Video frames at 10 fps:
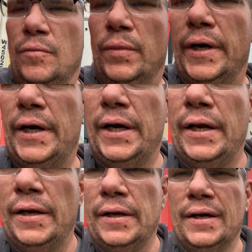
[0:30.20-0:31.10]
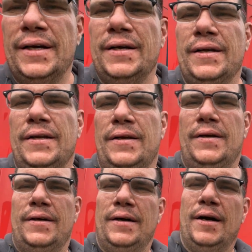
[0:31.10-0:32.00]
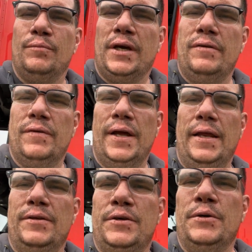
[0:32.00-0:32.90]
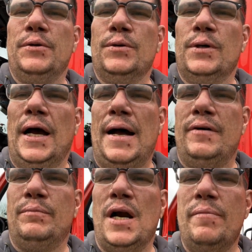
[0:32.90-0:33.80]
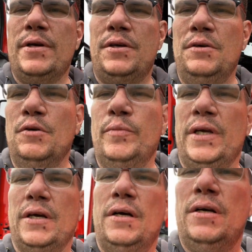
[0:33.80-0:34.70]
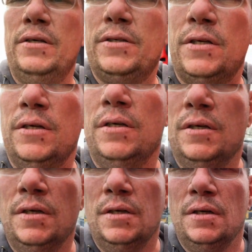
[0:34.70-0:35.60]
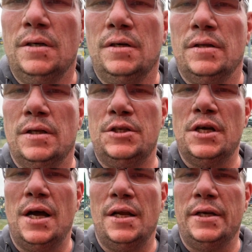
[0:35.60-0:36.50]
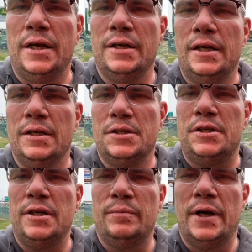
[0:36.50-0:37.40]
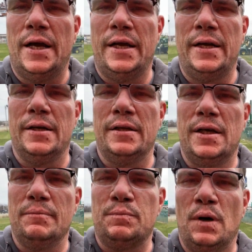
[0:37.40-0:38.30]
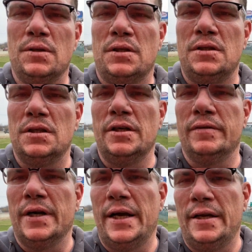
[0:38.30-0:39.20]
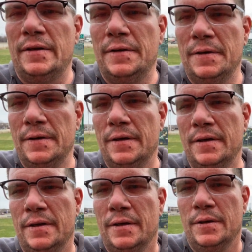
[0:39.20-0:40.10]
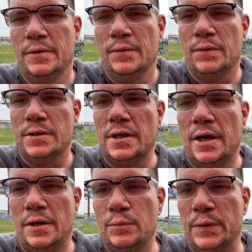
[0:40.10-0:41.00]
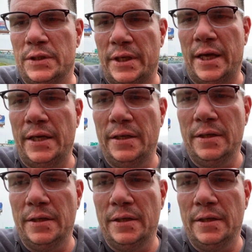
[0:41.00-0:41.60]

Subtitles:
But I'm getting ready to have a barbecue because the John Deere dealership right here that I'm supposed to deliver at was not open today.